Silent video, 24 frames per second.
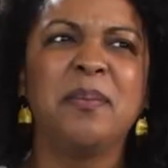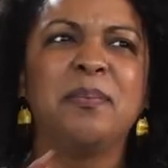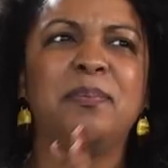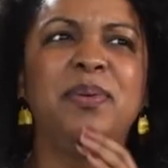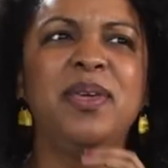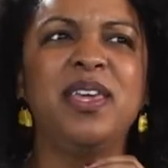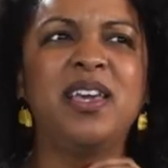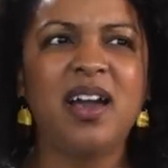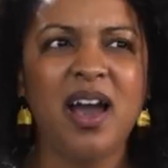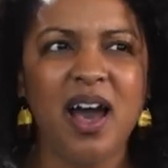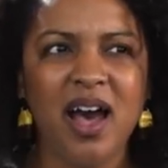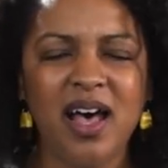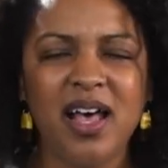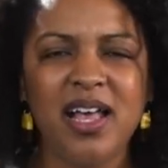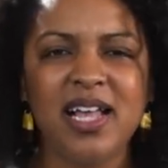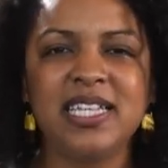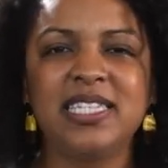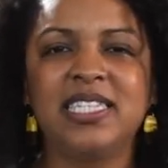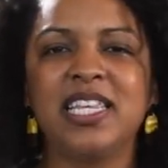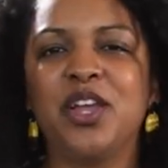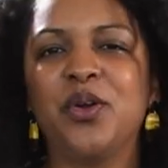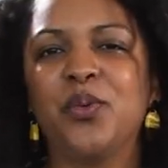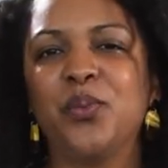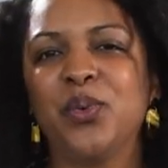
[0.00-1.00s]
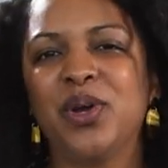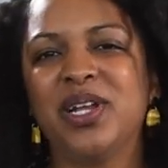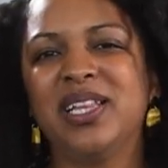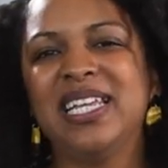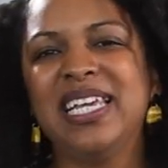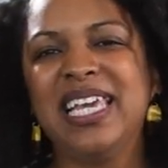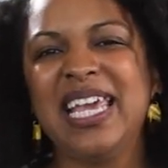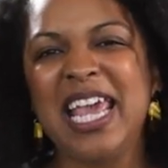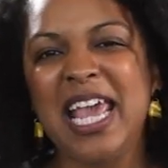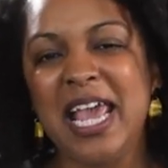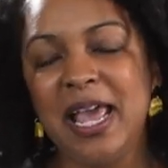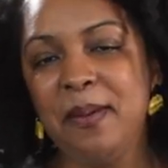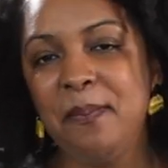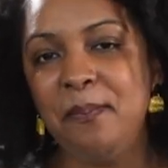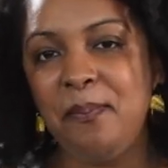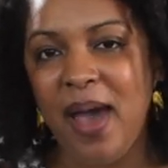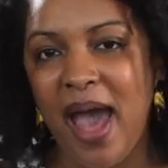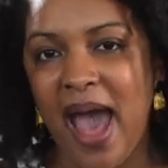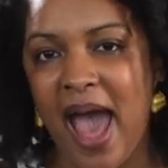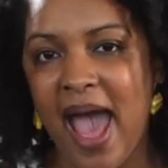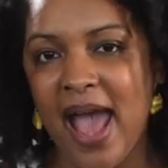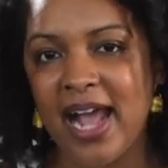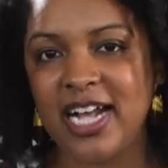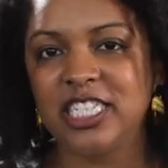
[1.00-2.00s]
because it really
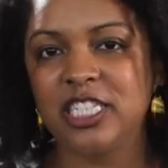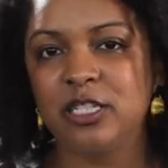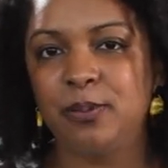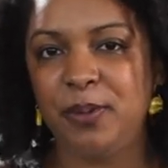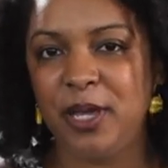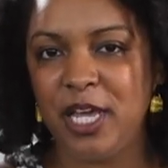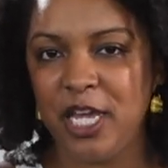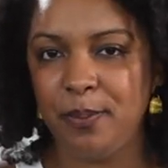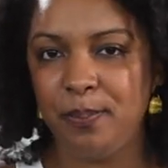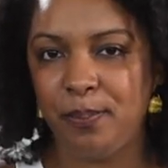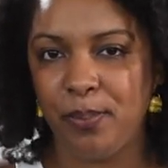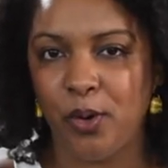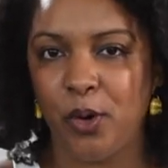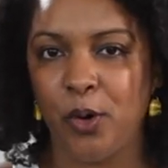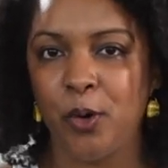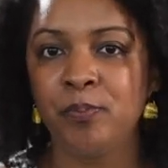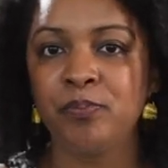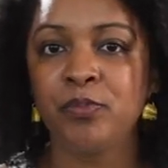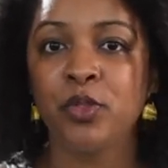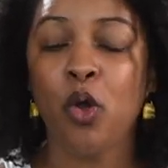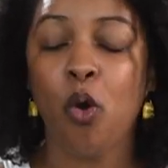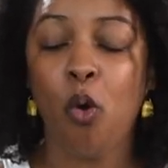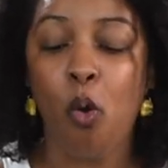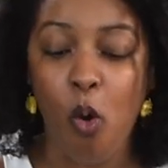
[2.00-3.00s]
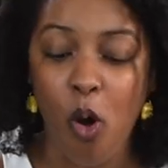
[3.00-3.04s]
impacts people